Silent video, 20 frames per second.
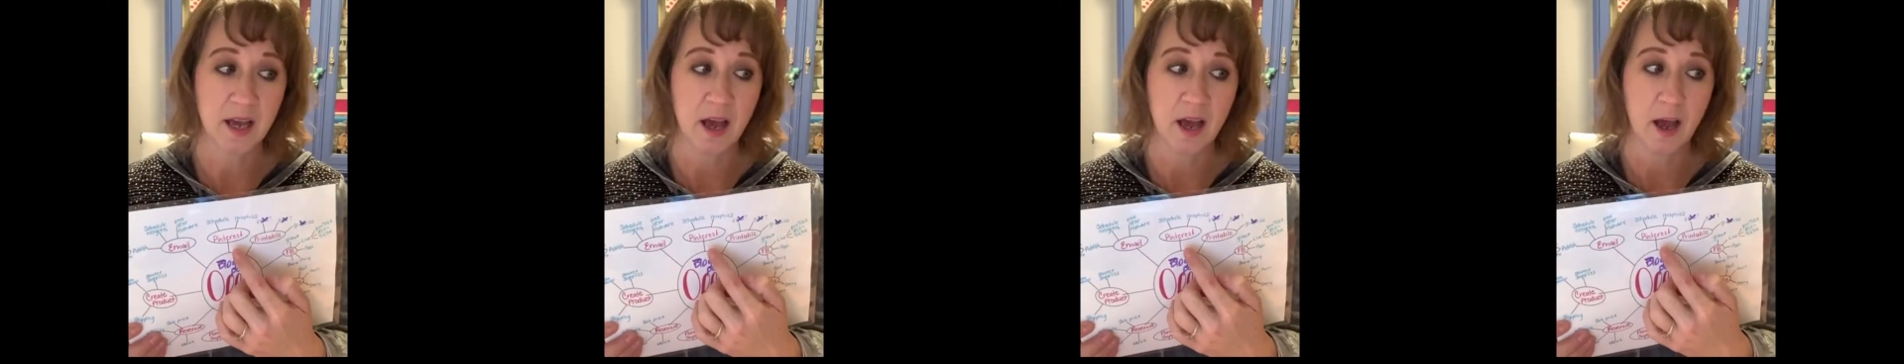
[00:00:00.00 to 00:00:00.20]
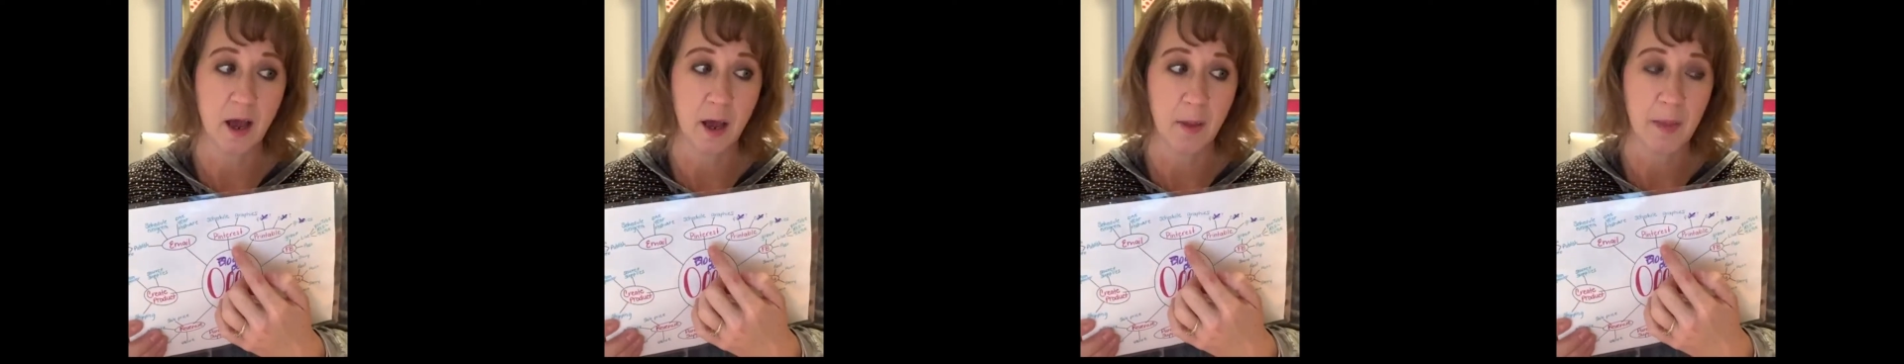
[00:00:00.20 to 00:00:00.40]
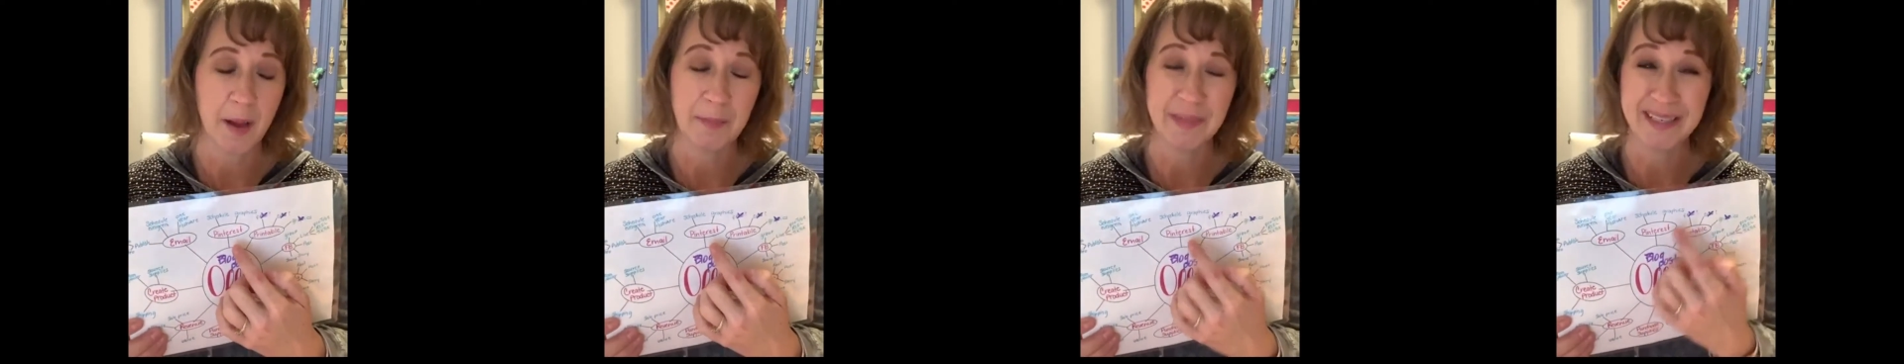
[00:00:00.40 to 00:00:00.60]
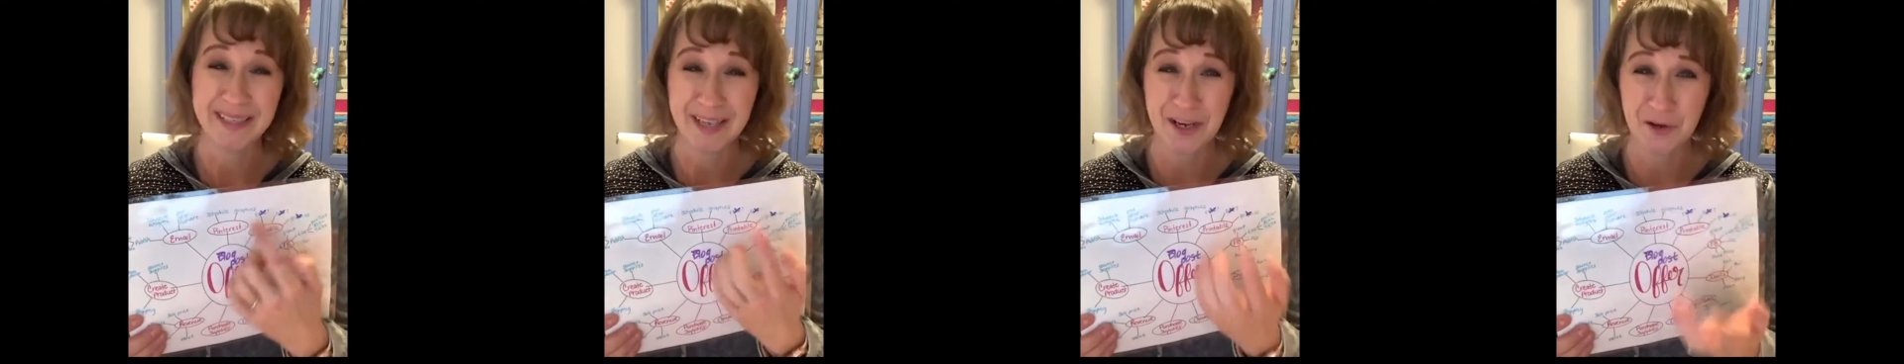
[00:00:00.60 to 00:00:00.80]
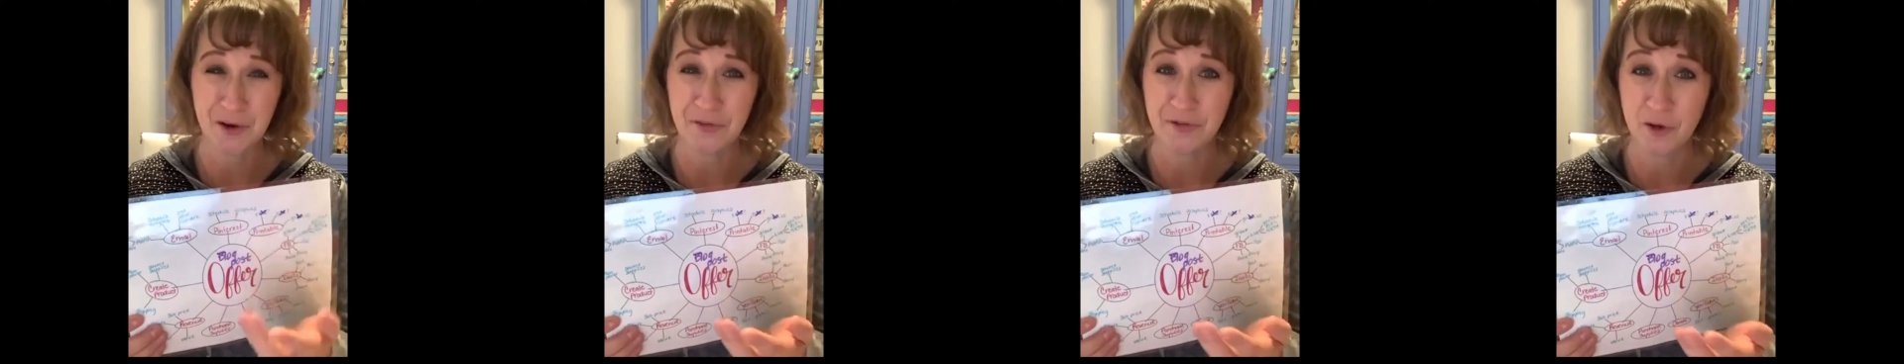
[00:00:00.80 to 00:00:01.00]
I'm going to
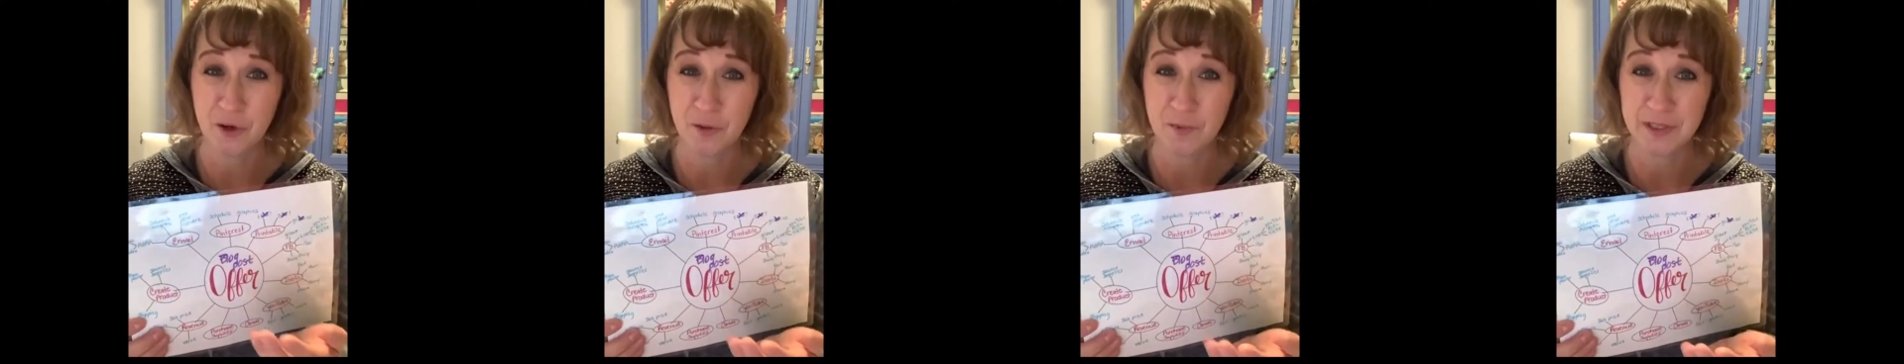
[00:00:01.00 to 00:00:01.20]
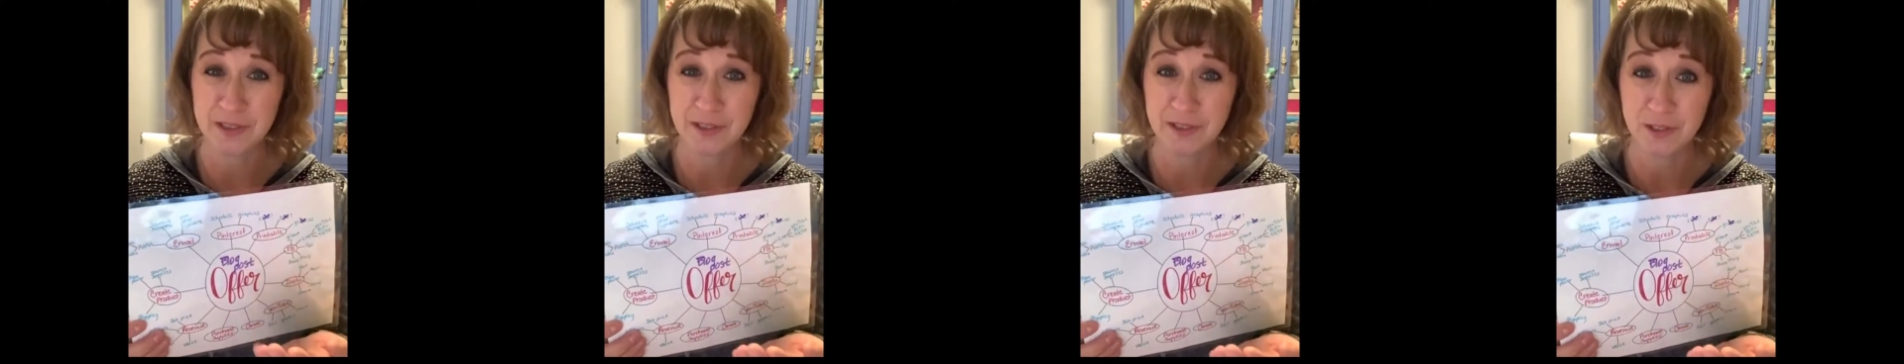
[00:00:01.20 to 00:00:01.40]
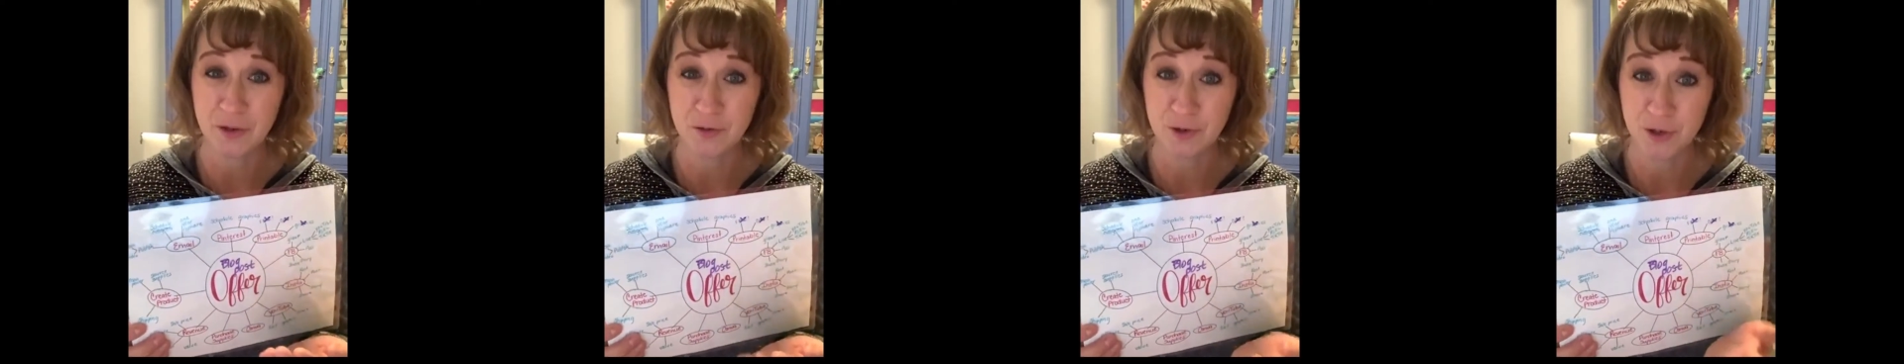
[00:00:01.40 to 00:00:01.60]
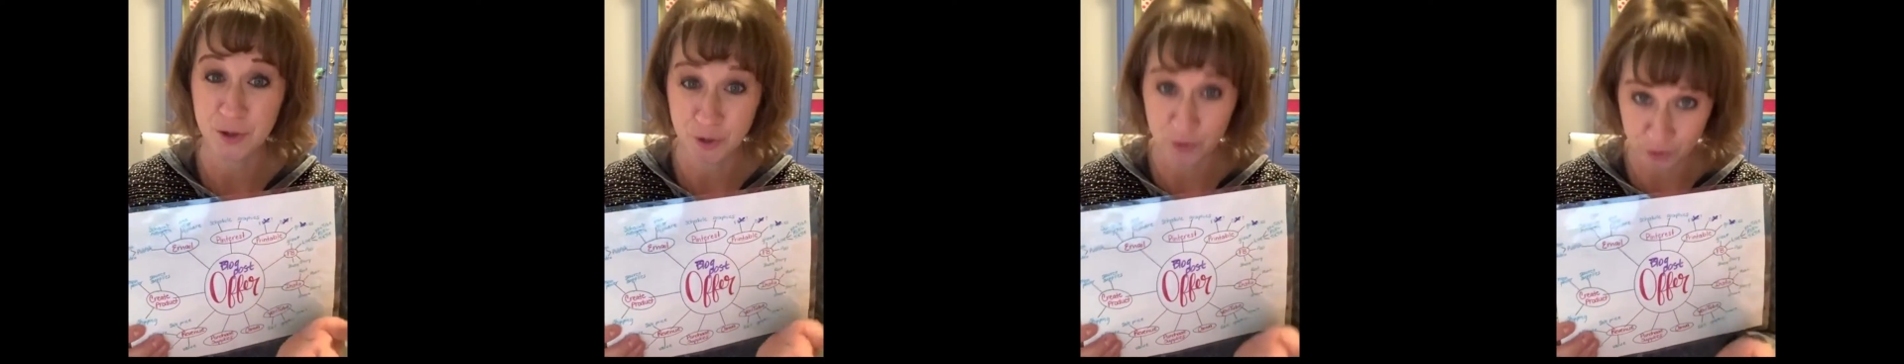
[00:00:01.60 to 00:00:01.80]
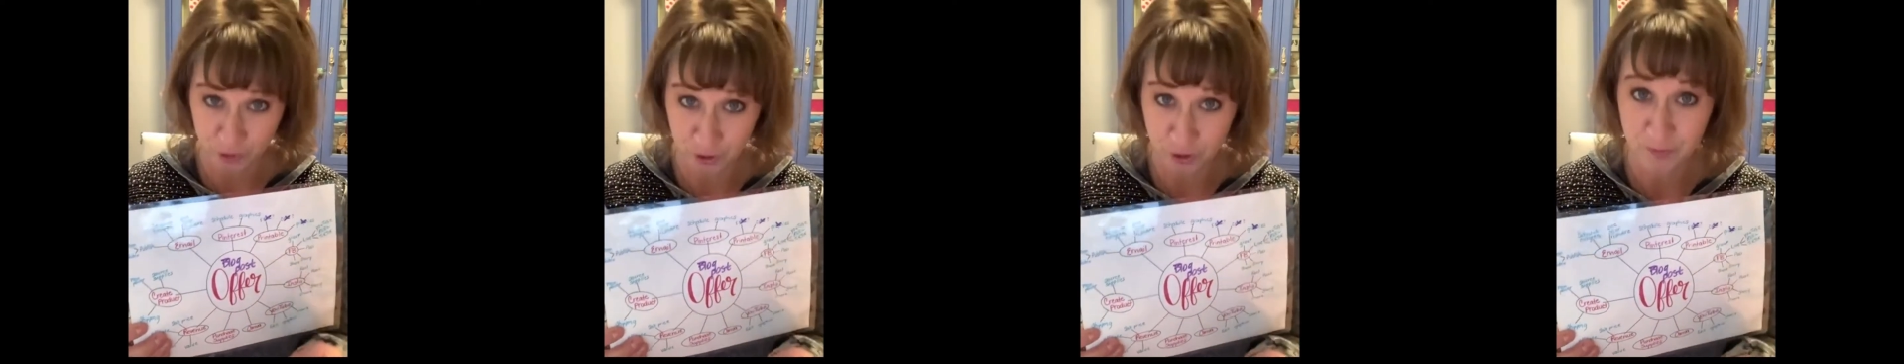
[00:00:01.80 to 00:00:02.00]
tell you, if you're a business owner,
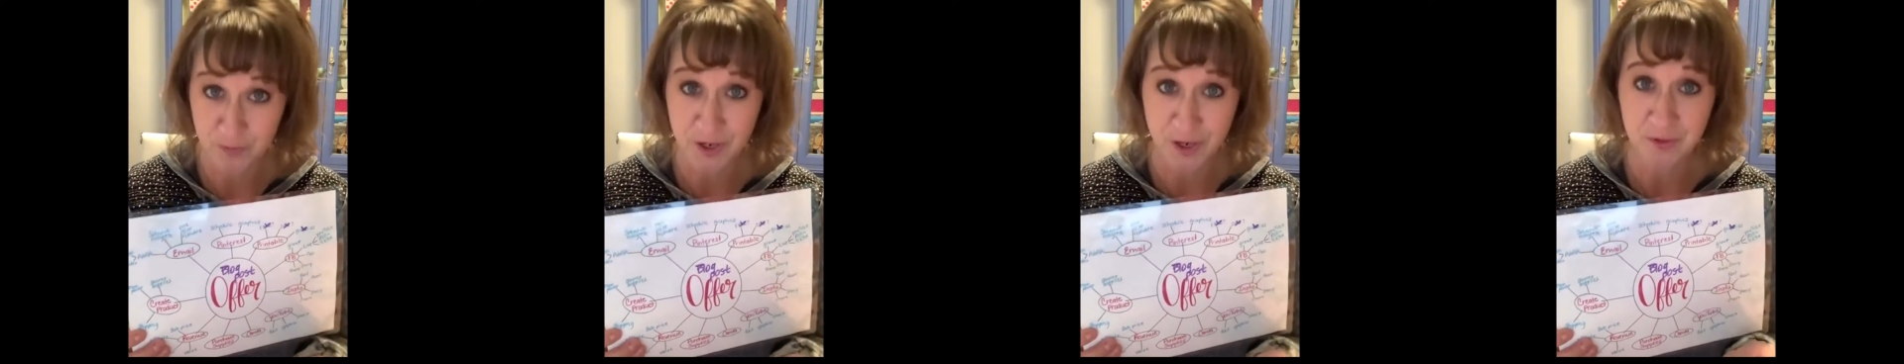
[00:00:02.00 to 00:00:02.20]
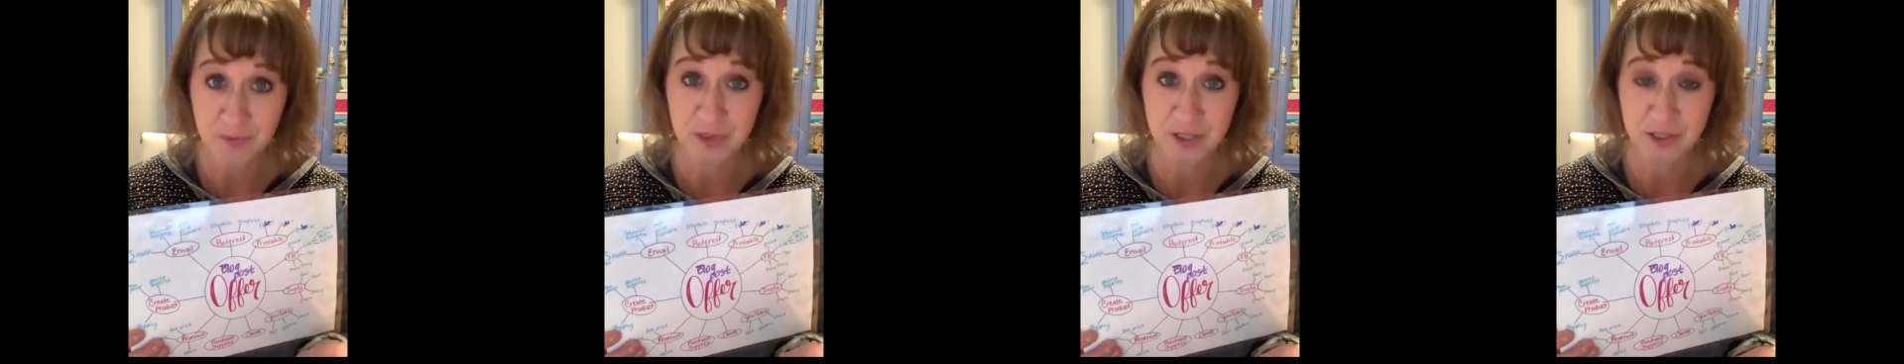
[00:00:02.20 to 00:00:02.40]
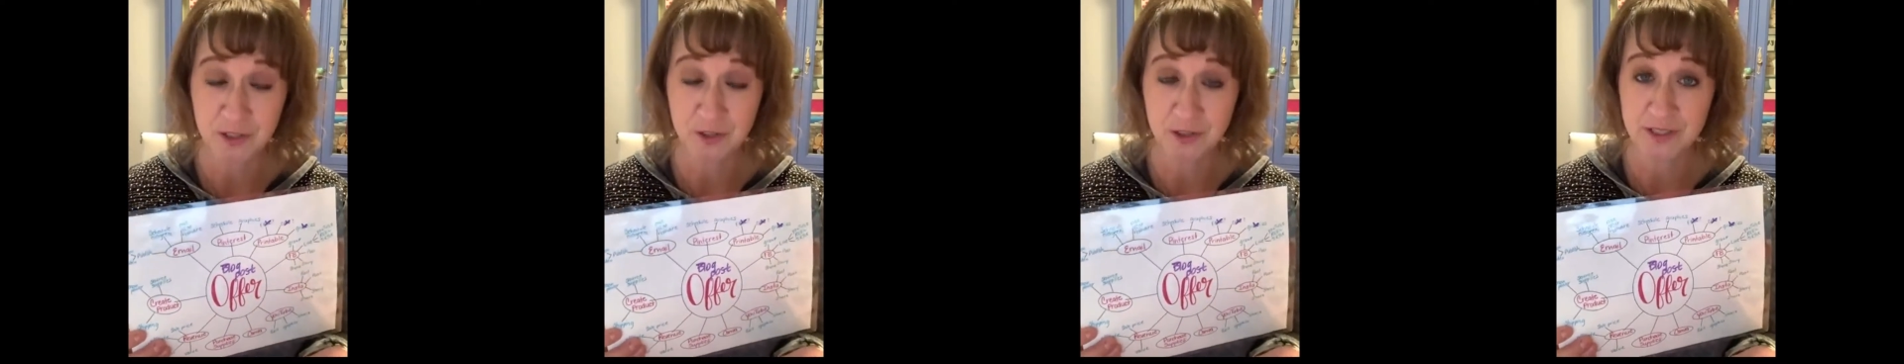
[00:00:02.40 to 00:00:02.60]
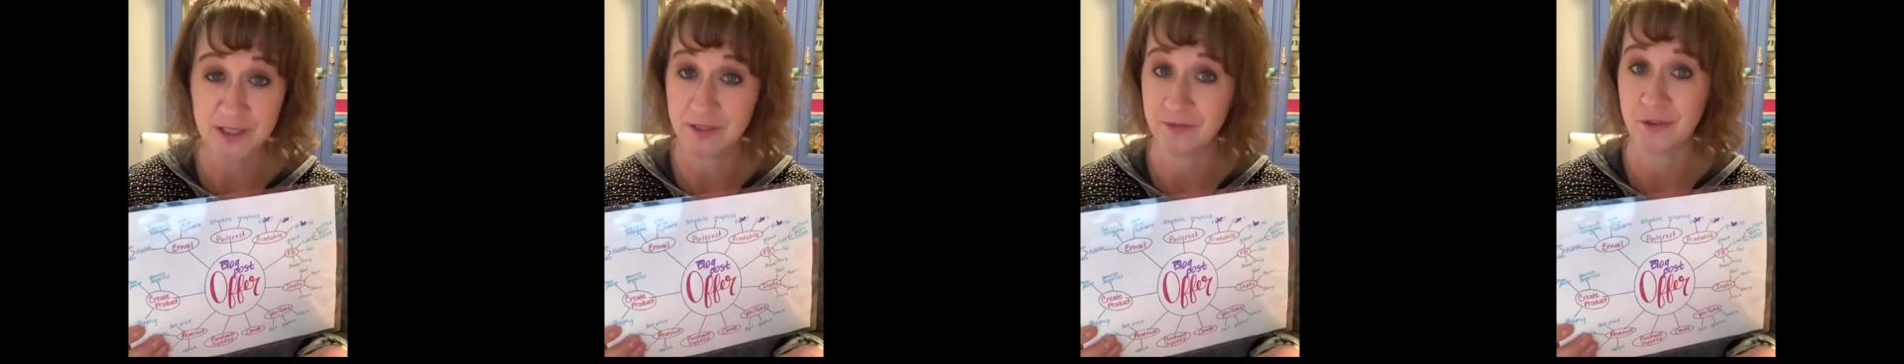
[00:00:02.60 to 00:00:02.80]
you should be on Pinterest.